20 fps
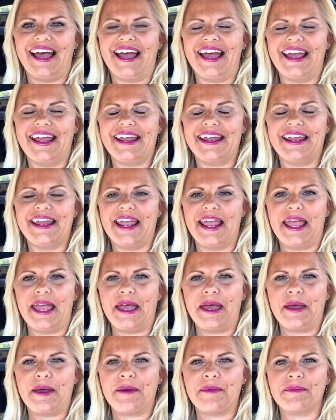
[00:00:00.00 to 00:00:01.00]
I
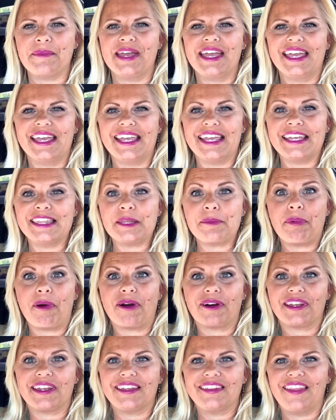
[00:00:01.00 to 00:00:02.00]
am in the
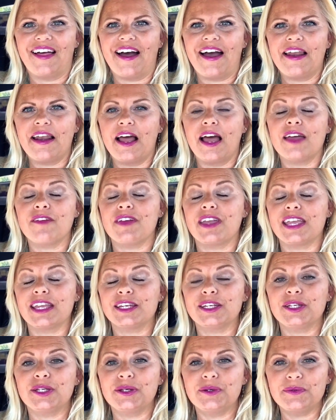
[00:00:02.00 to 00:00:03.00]
parking lot of
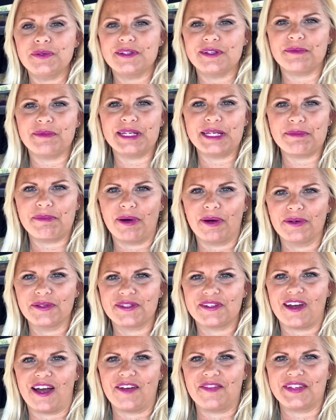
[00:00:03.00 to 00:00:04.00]
a new to me
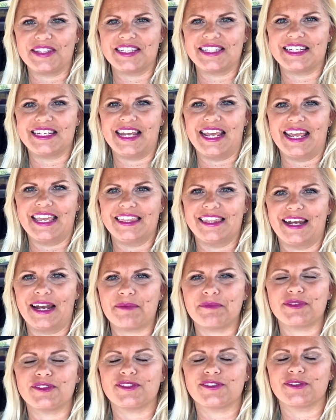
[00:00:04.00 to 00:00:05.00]
post office today that
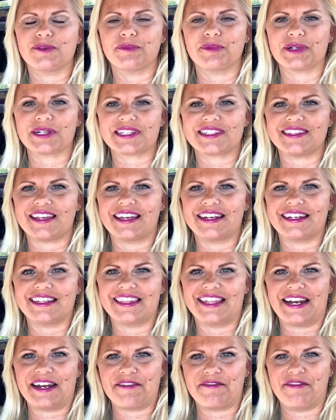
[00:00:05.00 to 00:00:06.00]
I'm super
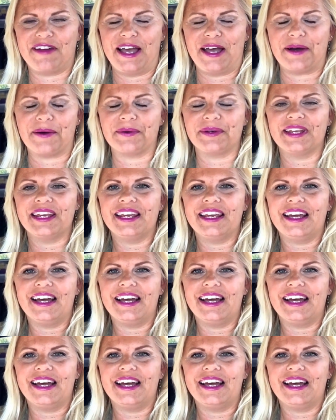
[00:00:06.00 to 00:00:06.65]
excited that I found.